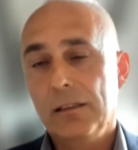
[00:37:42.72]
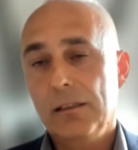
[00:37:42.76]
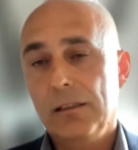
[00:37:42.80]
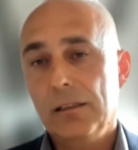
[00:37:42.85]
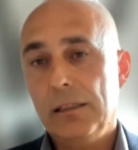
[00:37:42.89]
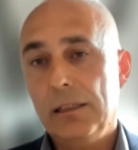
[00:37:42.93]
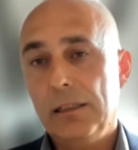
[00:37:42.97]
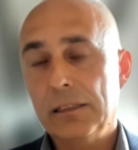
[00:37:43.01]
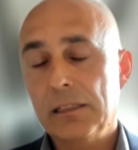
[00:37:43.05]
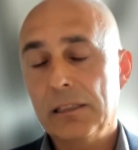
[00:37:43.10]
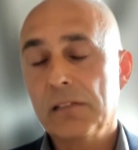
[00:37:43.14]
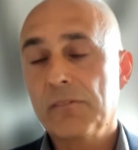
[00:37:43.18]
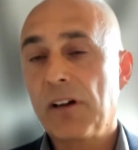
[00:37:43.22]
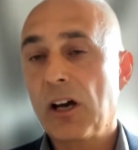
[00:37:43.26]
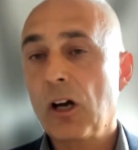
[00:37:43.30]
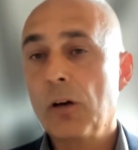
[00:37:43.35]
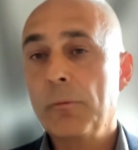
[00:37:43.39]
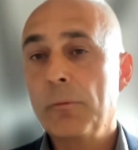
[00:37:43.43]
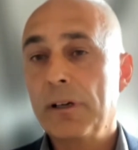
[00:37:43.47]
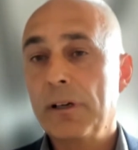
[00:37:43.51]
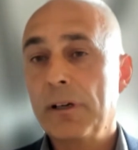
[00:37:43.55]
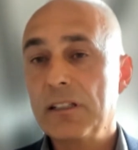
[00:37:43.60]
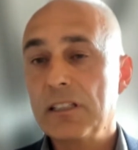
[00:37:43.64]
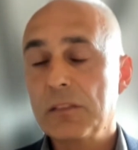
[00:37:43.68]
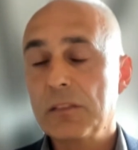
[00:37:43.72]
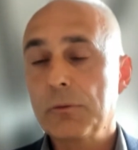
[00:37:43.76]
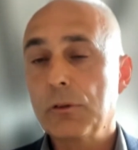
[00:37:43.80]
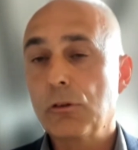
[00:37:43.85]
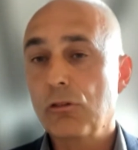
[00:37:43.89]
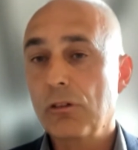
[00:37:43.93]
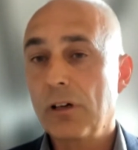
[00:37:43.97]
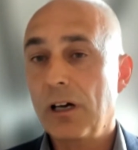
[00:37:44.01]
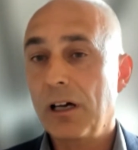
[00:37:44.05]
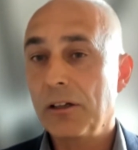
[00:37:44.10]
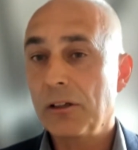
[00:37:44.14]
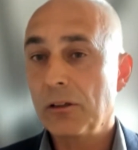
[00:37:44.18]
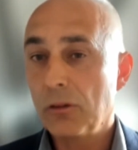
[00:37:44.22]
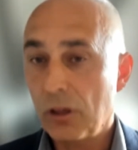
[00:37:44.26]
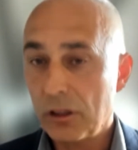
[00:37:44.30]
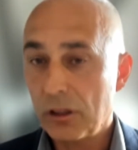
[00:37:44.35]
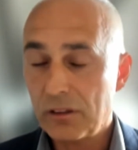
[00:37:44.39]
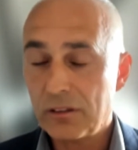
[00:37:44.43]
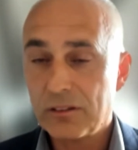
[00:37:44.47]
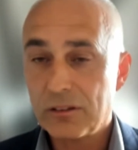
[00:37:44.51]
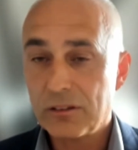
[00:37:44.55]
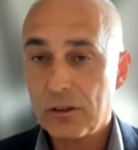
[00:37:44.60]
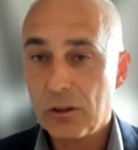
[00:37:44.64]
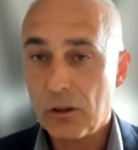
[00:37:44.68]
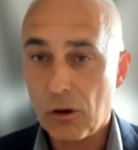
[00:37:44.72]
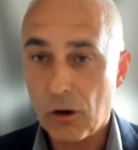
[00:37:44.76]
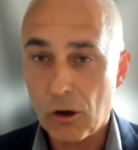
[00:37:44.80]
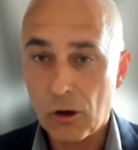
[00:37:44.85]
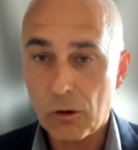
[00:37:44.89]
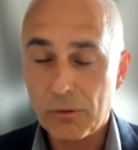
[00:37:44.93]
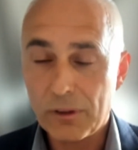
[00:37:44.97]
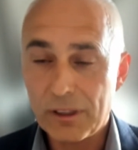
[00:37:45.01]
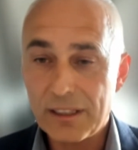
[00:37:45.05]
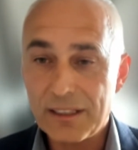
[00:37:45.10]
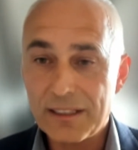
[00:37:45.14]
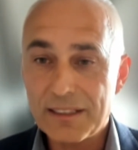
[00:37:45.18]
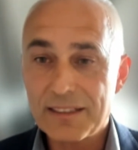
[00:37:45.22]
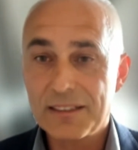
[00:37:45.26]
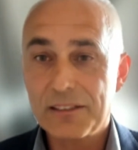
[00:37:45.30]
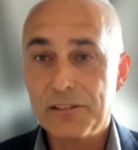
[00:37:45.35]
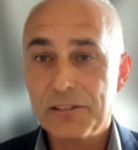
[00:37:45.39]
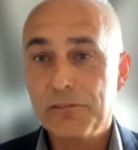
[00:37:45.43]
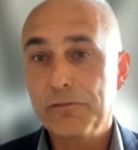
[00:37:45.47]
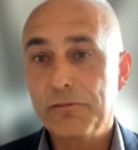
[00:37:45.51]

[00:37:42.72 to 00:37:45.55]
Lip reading: in environments which are not always